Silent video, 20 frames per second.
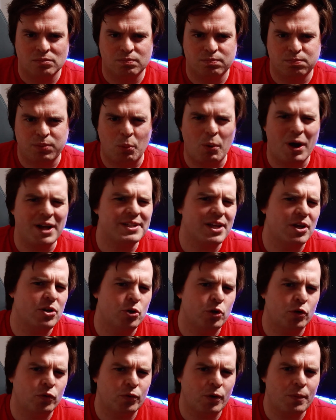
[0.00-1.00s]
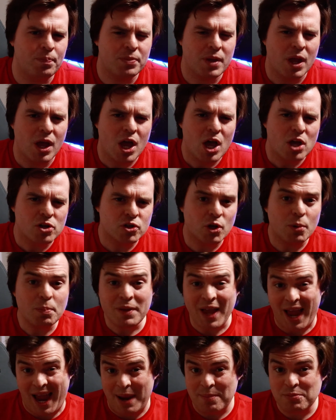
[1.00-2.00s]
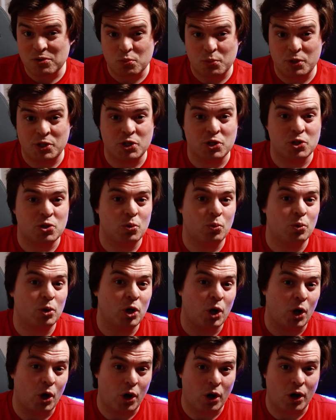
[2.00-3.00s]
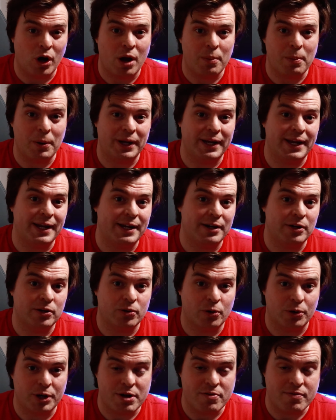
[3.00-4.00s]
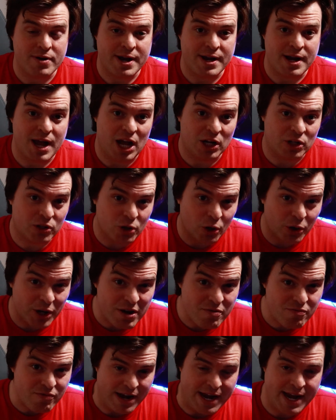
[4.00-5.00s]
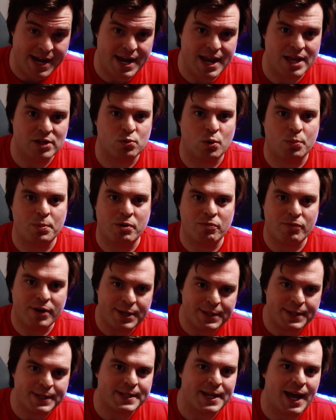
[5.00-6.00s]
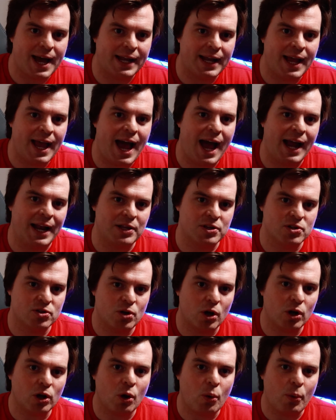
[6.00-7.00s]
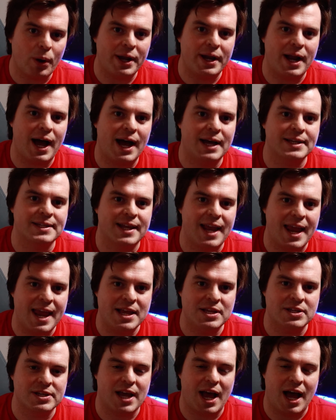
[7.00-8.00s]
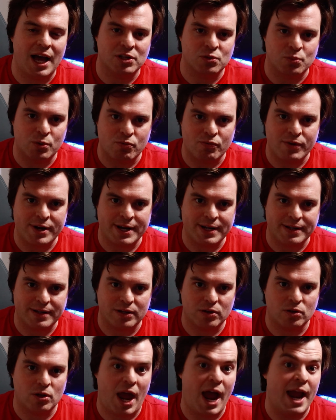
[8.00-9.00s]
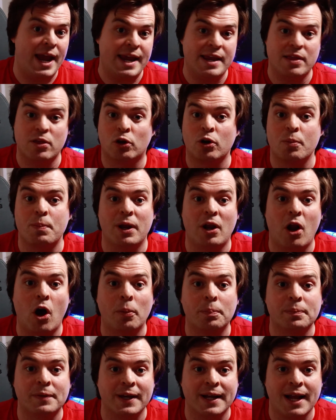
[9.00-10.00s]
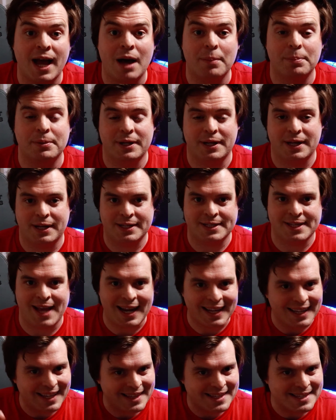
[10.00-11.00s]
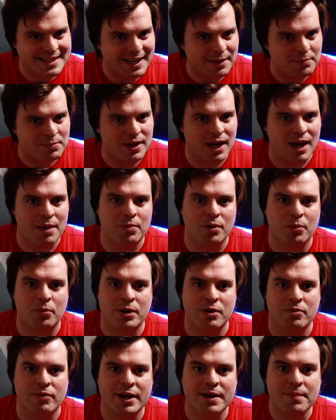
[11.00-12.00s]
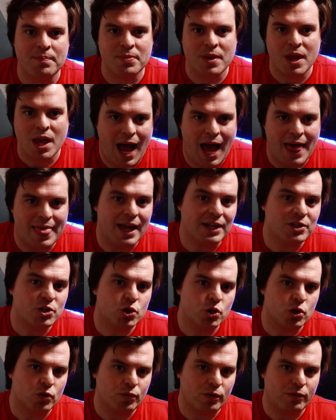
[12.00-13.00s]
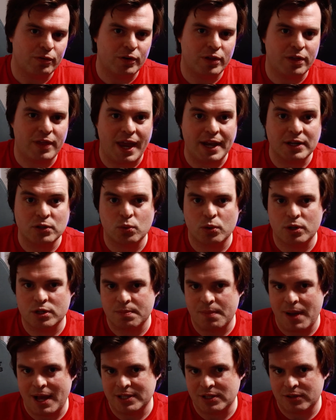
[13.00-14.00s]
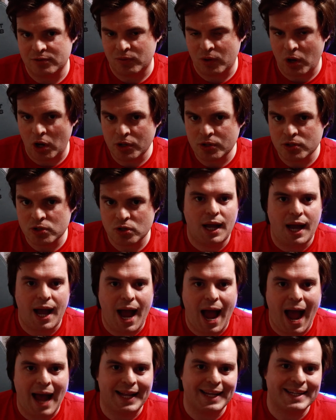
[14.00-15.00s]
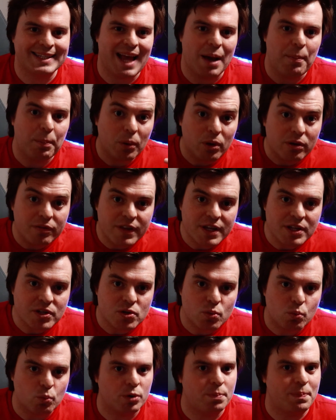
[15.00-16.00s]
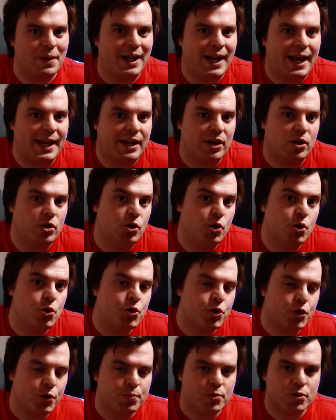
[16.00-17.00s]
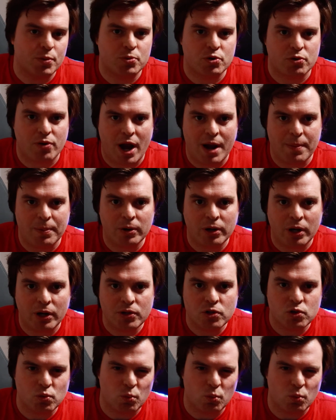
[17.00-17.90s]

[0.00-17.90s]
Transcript: But why is that useful? Sometimes we just don't care about getting a dirty read. A dirty read is when we read the data and it's not quite as it is as we read it, i.e. there could be an update happening at exactly the same time that we read it. And that's useful for things where there's massive counts. An example of this would be like YouTube subscriber counts.